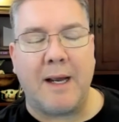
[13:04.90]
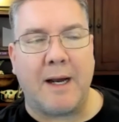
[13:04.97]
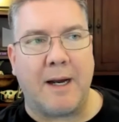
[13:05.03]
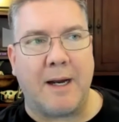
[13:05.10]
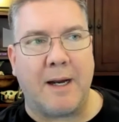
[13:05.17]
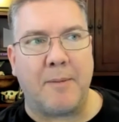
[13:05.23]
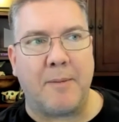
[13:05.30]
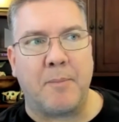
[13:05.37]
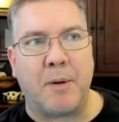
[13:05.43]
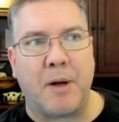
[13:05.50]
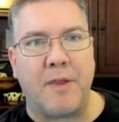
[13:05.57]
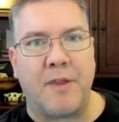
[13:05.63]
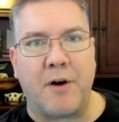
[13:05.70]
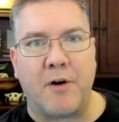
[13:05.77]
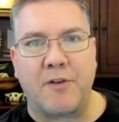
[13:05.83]

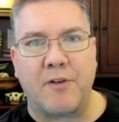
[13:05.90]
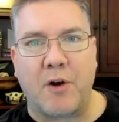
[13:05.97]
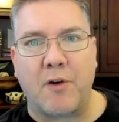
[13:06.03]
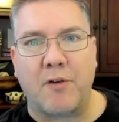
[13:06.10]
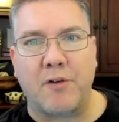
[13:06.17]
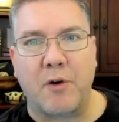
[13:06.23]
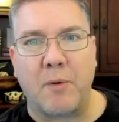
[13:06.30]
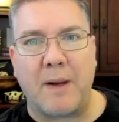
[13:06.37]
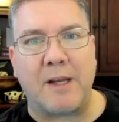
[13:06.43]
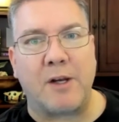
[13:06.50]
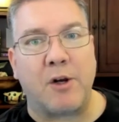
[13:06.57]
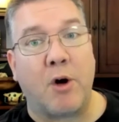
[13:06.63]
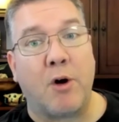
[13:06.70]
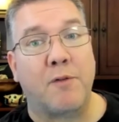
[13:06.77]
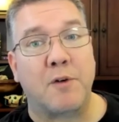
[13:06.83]
But there is also a
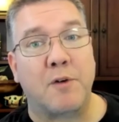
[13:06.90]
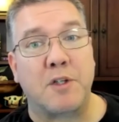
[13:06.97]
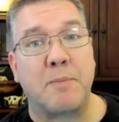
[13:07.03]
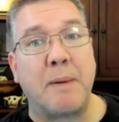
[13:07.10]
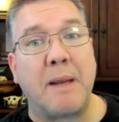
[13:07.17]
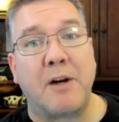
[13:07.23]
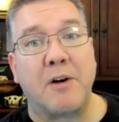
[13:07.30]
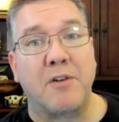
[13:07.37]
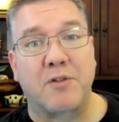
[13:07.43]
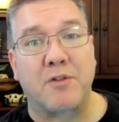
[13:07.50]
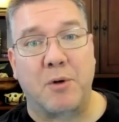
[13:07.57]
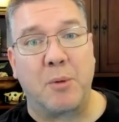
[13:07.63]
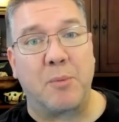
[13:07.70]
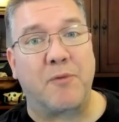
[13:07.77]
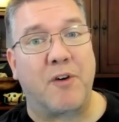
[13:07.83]
call for speakers
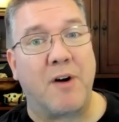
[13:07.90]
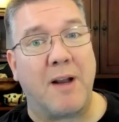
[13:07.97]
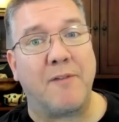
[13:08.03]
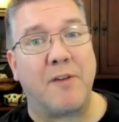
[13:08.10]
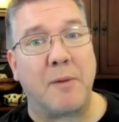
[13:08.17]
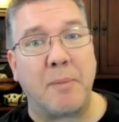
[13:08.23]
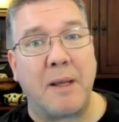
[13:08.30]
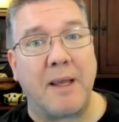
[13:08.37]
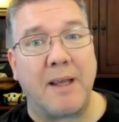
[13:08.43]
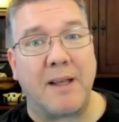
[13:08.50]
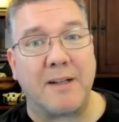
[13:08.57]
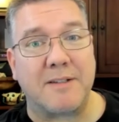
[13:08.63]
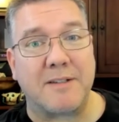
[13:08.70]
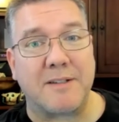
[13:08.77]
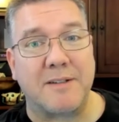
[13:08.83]
group for
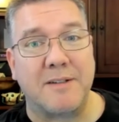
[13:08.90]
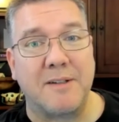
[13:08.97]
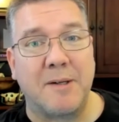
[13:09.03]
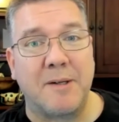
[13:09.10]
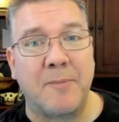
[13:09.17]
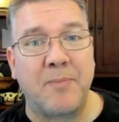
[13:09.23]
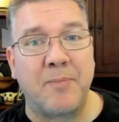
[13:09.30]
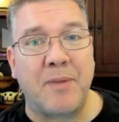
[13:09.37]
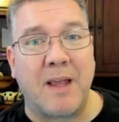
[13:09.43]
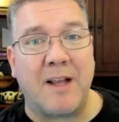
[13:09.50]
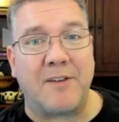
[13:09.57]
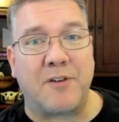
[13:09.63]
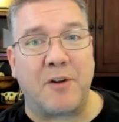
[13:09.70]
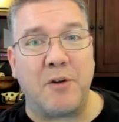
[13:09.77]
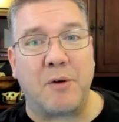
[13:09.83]
MVPs.
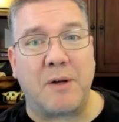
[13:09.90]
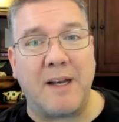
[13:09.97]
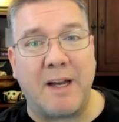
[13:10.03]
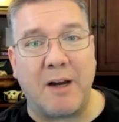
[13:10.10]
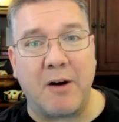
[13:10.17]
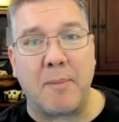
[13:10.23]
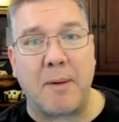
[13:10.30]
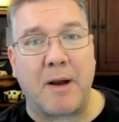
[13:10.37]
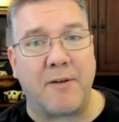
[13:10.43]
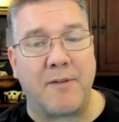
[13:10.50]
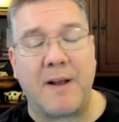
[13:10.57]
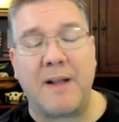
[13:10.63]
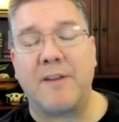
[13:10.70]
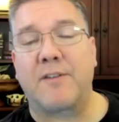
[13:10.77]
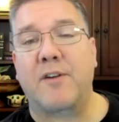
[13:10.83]
And so you can hear about
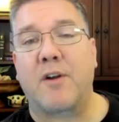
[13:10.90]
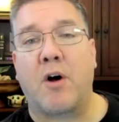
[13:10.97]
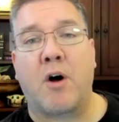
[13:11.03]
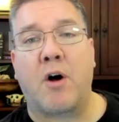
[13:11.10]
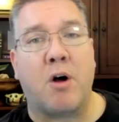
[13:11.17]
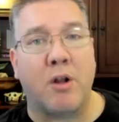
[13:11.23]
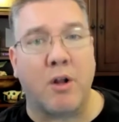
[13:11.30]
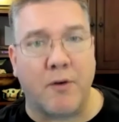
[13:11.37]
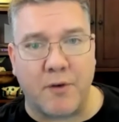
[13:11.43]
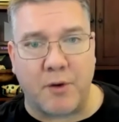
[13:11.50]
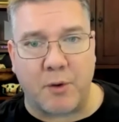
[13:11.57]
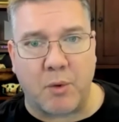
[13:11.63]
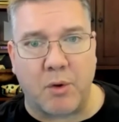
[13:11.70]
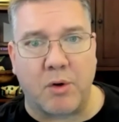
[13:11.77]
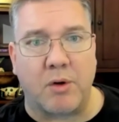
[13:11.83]
events all over
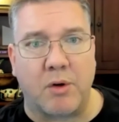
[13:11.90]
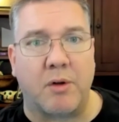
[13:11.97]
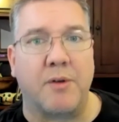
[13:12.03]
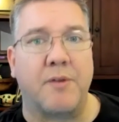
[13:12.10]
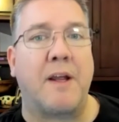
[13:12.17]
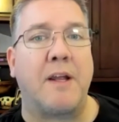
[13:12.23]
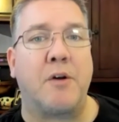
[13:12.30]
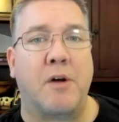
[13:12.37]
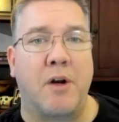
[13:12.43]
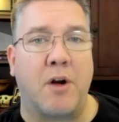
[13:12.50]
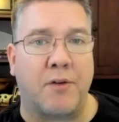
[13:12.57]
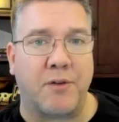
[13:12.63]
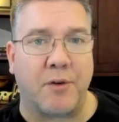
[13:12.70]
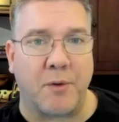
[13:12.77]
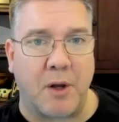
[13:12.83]
the world that you can
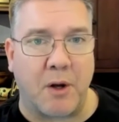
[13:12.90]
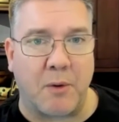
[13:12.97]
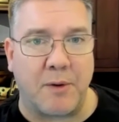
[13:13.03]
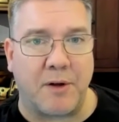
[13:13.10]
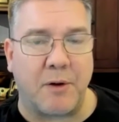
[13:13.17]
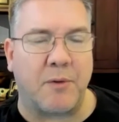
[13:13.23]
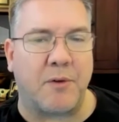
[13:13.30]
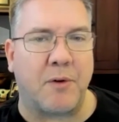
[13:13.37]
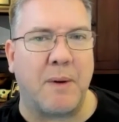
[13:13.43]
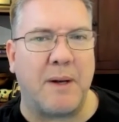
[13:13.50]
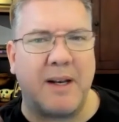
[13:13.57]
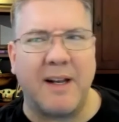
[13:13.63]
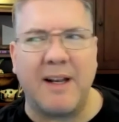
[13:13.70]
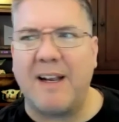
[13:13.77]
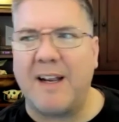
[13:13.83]
also go and do.
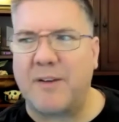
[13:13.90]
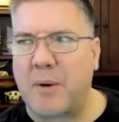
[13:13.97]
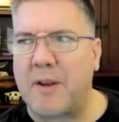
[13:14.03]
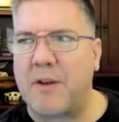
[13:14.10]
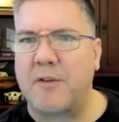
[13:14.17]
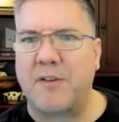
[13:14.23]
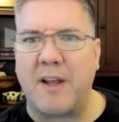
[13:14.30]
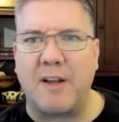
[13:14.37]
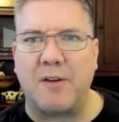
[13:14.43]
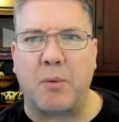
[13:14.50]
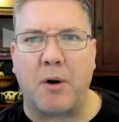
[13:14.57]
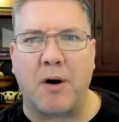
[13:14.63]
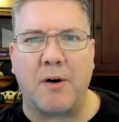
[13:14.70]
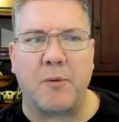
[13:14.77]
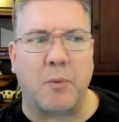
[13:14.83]
So it's one of those things
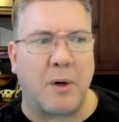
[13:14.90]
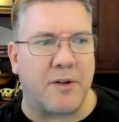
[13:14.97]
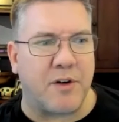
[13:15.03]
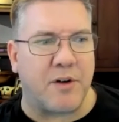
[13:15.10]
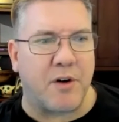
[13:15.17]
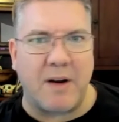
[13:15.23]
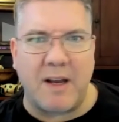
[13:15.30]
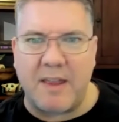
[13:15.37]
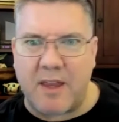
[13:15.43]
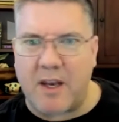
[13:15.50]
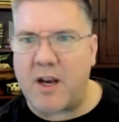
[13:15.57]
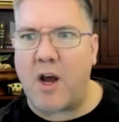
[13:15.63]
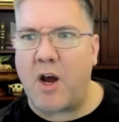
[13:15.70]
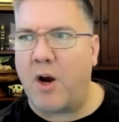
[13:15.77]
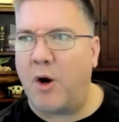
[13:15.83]
where once you're in
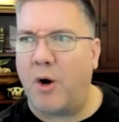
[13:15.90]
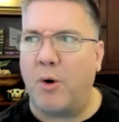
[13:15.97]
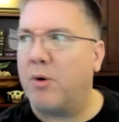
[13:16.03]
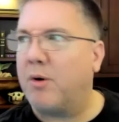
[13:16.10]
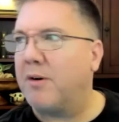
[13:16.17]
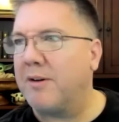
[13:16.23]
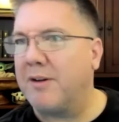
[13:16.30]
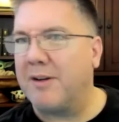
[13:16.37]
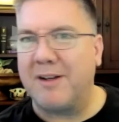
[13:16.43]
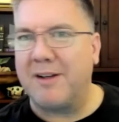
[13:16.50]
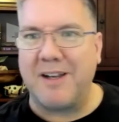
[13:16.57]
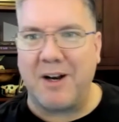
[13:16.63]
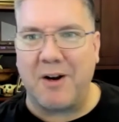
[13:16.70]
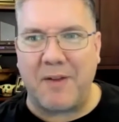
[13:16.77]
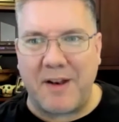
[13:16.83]
the know,
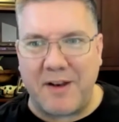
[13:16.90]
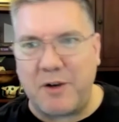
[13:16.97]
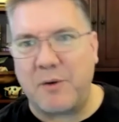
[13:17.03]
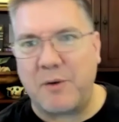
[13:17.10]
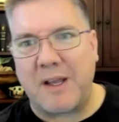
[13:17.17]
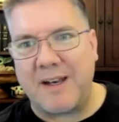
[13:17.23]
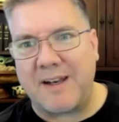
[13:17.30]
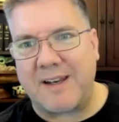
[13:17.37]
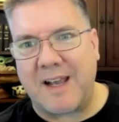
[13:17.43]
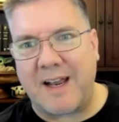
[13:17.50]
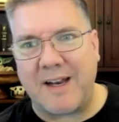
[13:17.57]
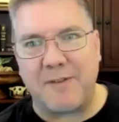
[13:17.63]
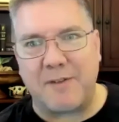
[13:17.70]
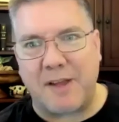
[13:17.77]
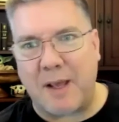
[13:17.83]
you know, then you can
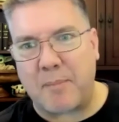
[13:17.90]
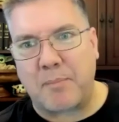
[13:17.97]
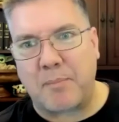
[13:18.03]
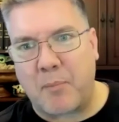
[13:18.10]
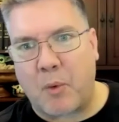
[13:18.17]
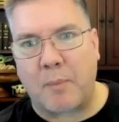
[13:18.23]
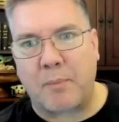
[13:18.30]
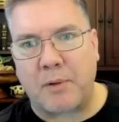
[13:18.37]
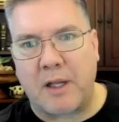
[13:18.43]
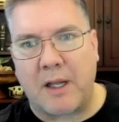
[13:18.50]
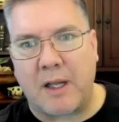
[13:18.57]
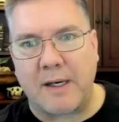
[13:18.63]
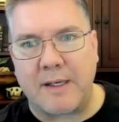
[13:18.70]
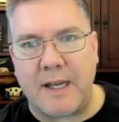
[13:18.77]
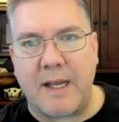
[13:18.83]
kind of get more
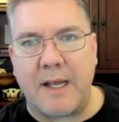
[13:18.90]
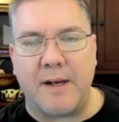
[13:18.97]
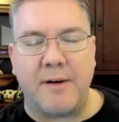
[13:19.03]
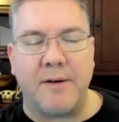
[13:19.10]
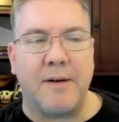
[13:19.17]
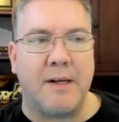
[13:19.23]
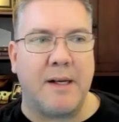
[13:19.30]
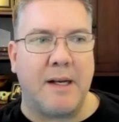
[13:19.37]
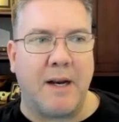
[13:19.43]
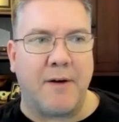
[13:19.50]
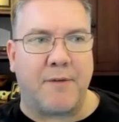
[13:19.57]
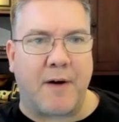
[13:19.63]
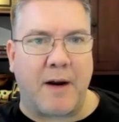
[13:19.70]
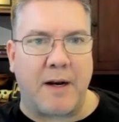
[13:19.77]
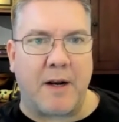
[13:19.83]
plugged in
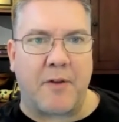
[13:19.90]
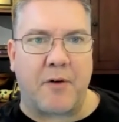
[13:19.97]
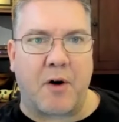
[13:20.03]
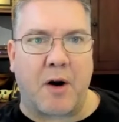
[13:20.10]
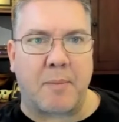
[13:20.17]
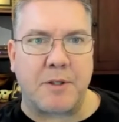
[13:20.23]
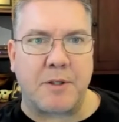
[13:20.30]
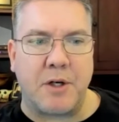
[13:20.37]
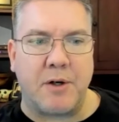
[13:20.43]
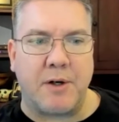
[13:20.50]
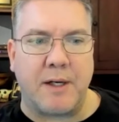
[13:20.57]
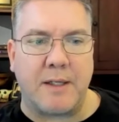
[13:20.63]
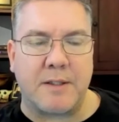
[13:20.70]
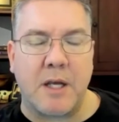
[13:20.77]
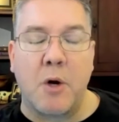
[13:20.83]
and find other
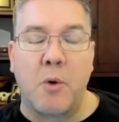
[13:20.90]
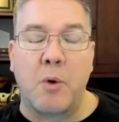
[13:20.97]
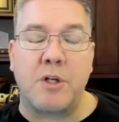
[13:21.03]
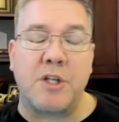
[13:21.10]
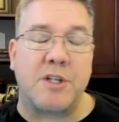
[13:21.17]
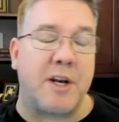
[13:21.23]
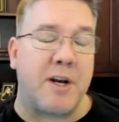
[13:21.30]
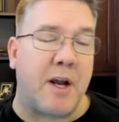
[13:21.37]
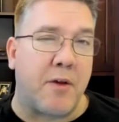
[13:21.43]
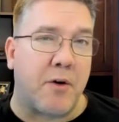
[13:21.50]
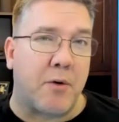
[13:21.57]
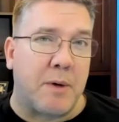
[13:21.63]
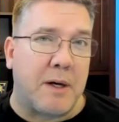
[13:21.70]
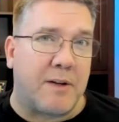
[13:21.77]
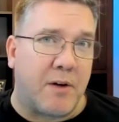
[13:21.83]
opportunities, which is
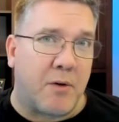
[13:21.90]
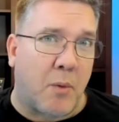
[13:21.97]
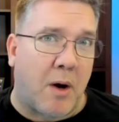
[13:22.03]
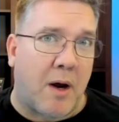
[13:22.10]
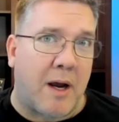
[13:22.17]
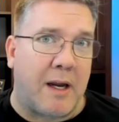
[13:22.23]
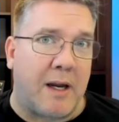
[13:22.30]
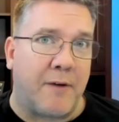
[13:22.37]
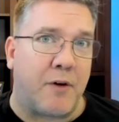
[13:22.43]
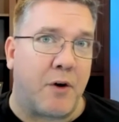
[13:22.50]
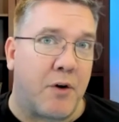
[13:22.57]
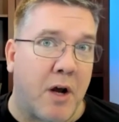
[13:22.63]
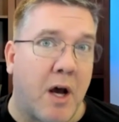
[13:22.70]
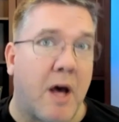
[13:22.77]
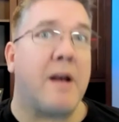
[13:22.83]
another reason why
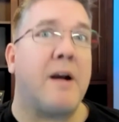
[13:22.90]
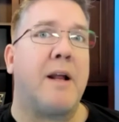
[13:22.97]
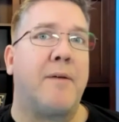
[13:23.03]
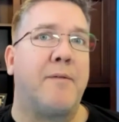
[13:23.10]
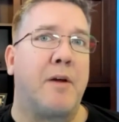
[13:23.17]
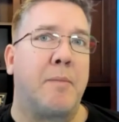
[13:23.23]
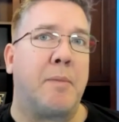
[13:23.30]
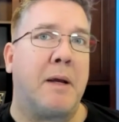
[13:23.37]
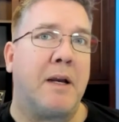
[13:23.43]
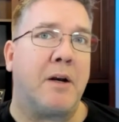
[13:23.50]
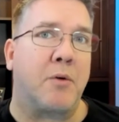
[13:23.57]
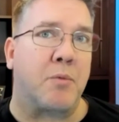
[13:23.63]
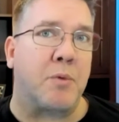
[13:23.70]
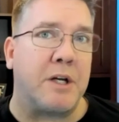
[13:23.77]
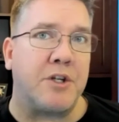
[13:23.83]
if you're not an
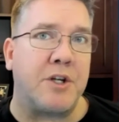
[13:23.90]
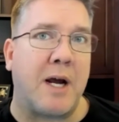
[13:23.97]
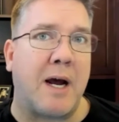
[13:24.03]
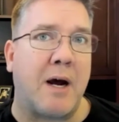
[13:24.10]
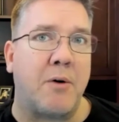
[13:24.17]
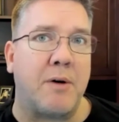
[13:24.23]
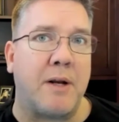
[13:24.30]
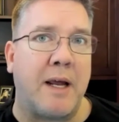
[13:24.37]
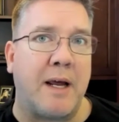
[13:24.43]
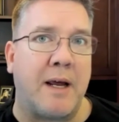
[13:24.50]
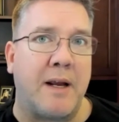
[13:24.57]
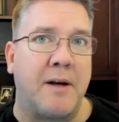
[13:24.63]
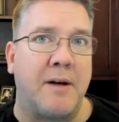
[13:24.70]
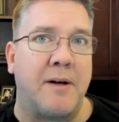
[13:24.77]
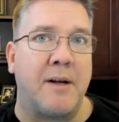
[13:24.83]
MVP to reach out
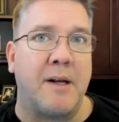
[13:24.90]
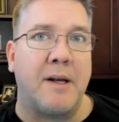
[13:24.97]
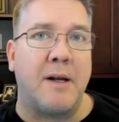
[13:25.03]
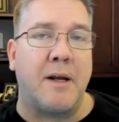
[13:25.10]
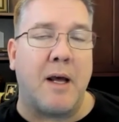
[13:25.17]
and